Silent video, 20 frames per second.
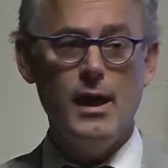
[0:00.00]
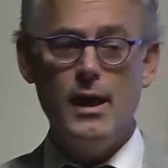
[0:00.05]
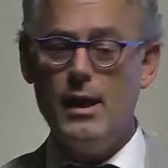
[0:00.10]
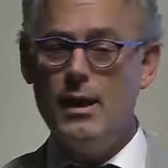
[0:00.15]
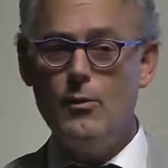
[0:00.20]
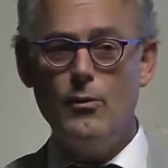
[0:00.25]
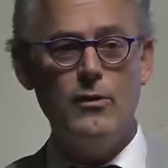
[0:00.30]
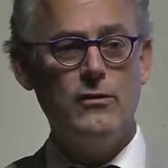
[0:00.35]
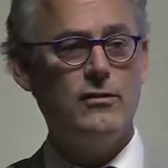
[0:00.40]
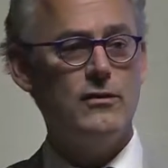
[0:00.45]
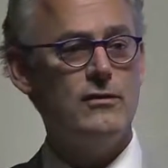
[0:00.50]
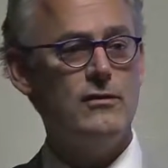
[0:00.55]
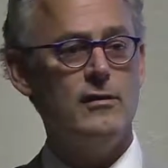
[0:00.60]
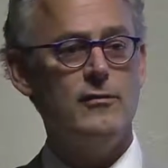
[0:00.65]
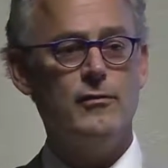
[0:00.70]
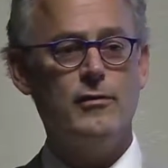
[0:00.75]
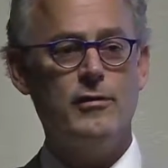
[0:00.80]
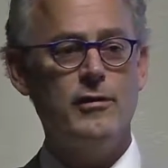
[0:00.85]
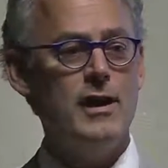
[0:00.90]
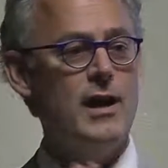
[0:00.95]
It was as
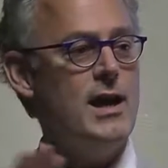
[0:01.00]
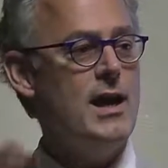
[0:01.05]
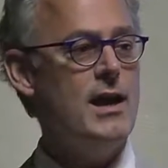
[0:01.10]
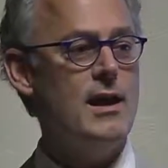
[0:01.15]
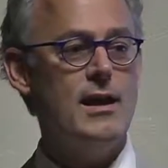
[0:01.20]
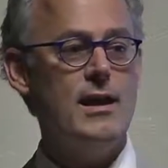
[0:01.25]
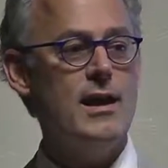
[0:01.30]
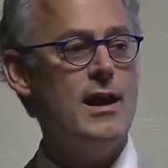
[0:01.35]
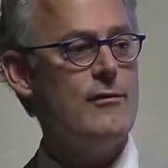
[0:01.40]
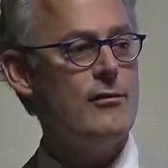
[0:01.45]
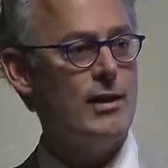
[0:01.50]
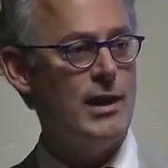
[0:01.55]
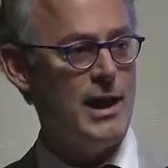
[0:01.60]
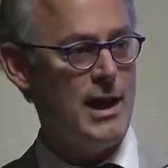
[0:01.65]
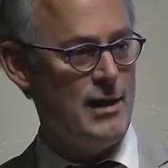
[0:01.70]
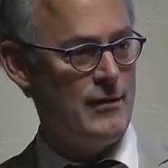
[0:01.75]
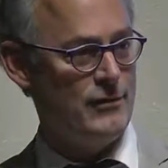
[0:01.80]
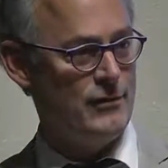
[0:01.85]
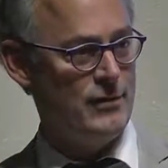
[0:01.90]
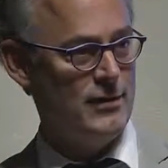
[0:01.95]
if they had never
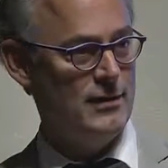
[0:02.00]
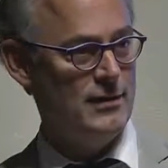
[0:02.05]
left.